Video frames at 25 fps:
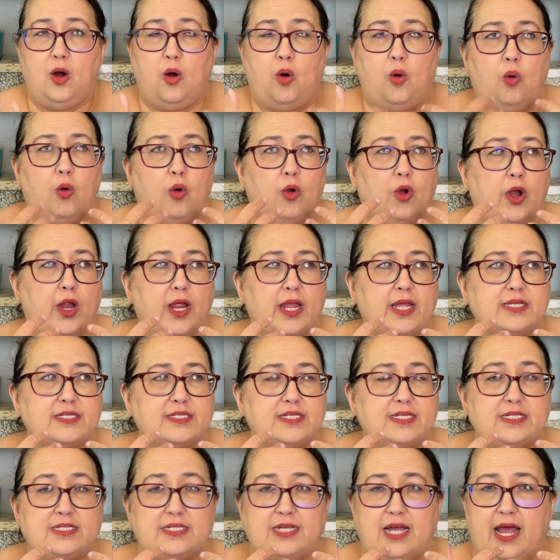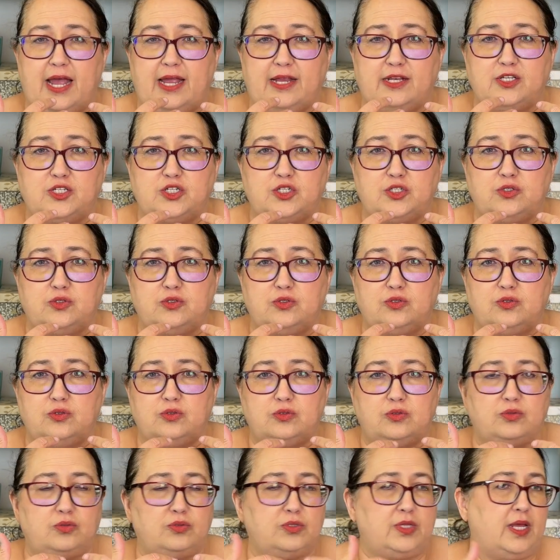or is it tied
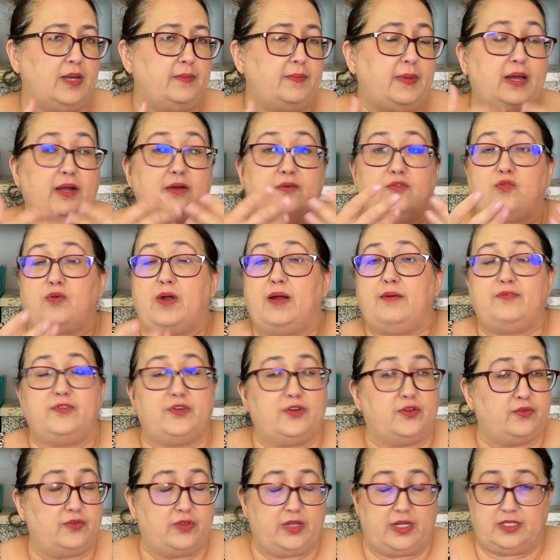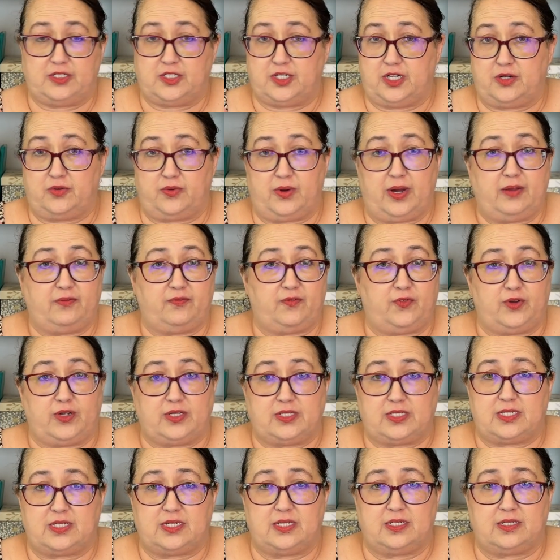to the amount of revenue they generate, for
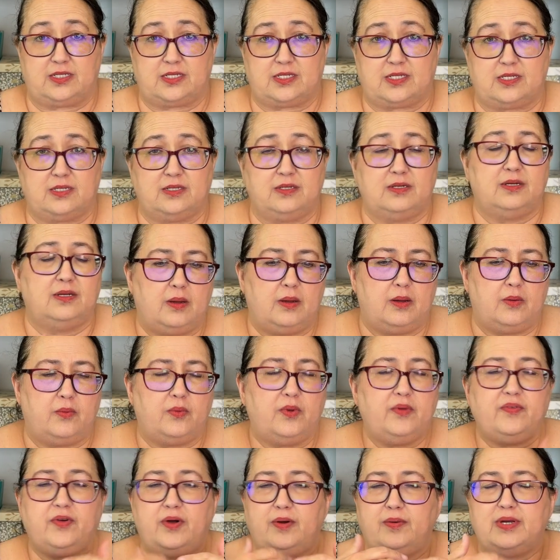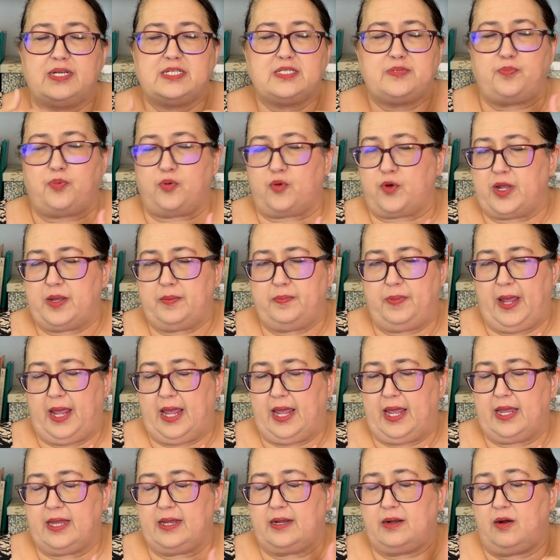instance? We've always
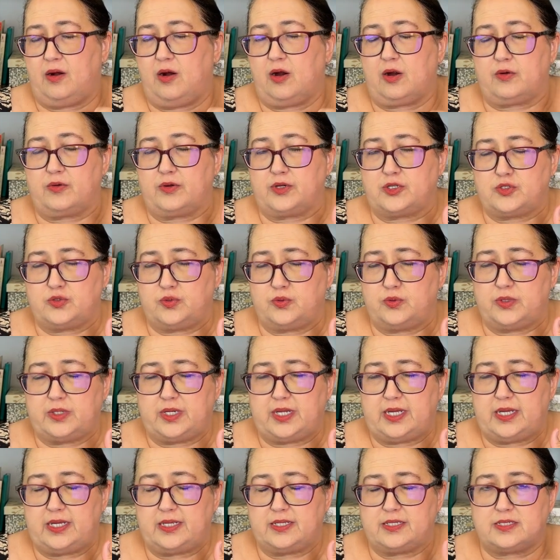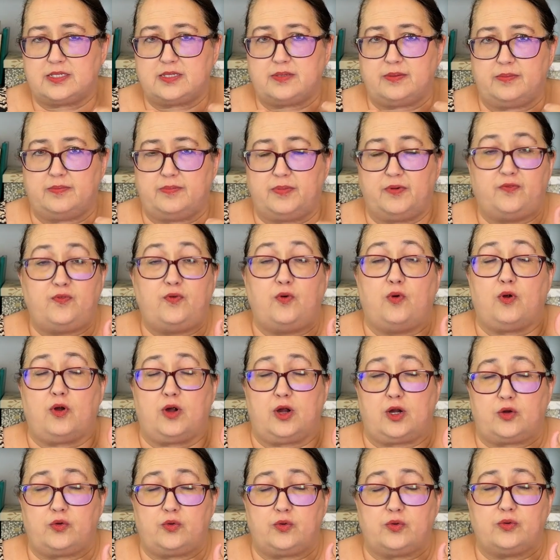prepaid our gratuities before
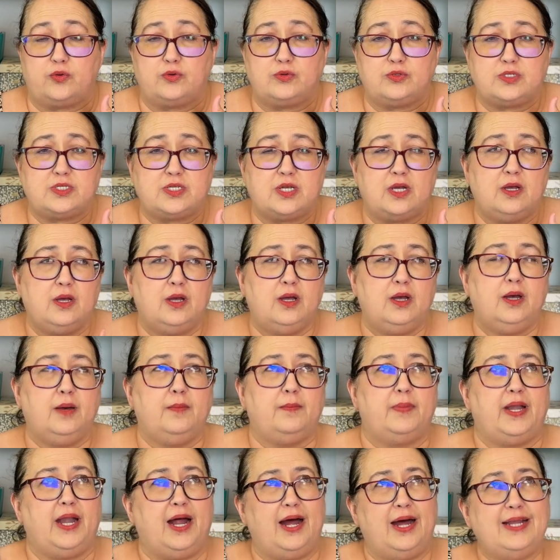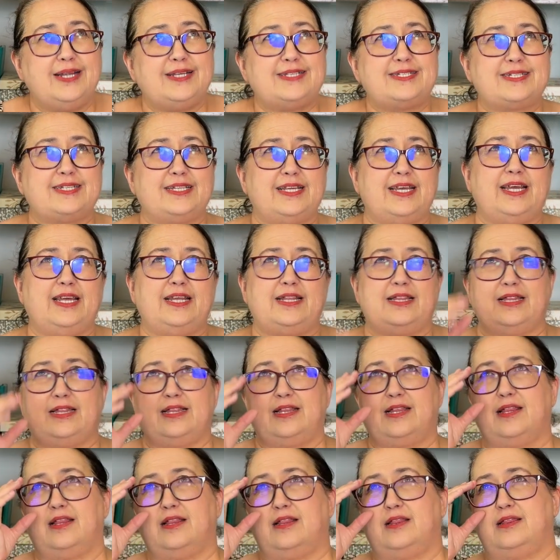a cruise, but honestly,
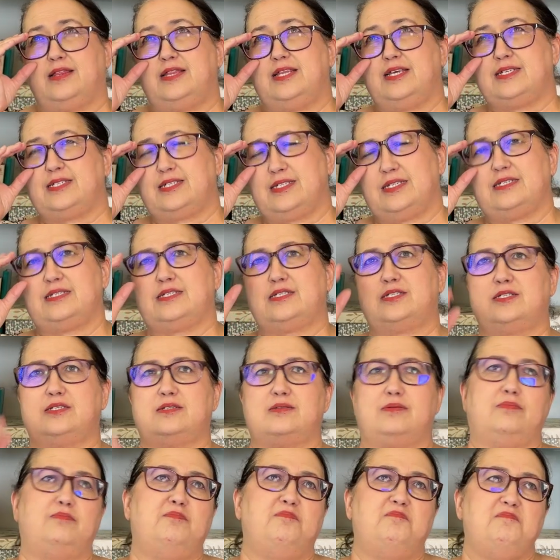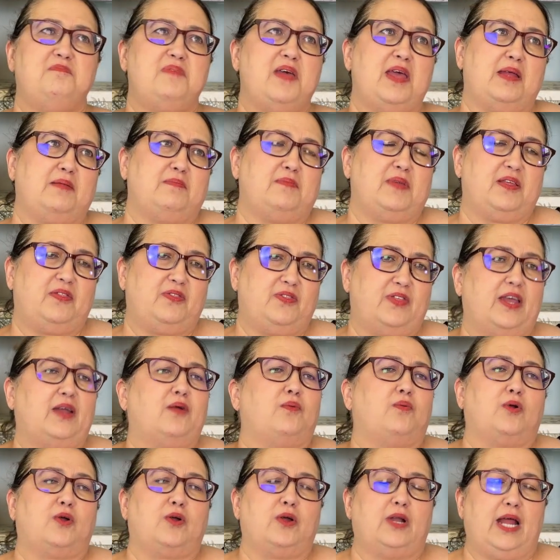this made me think
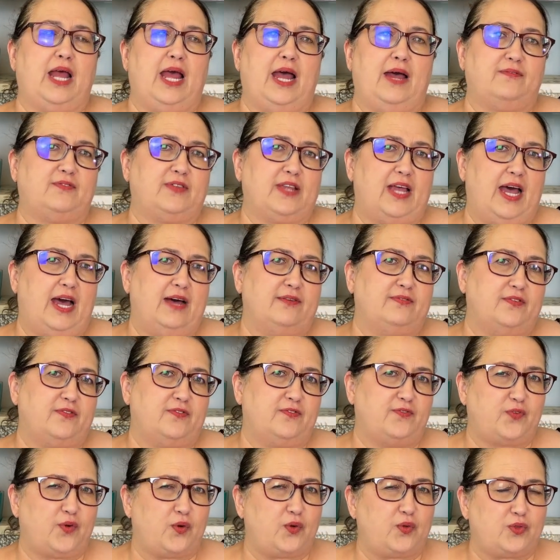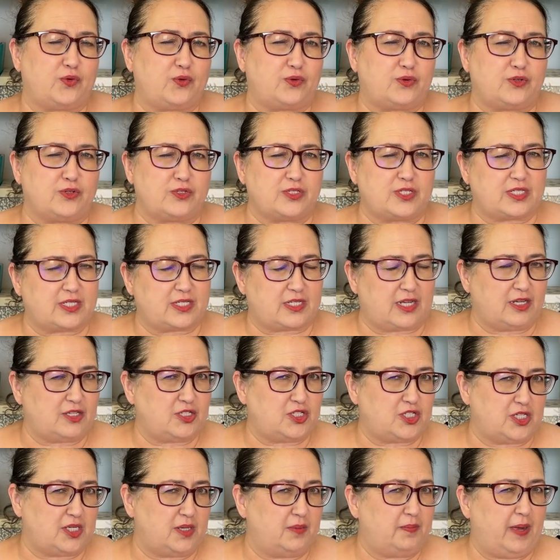we're going to have a further
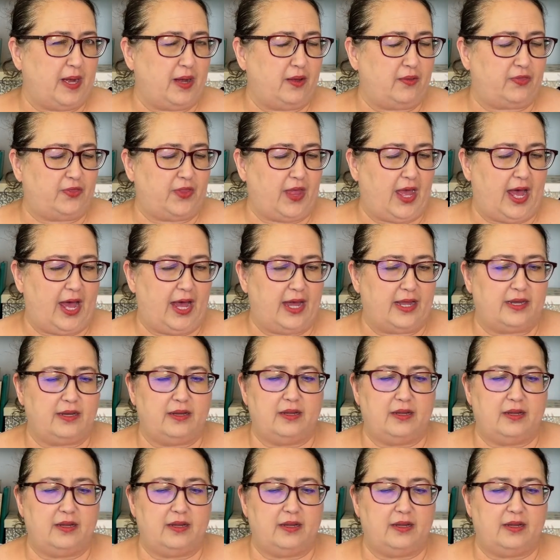discussion about that.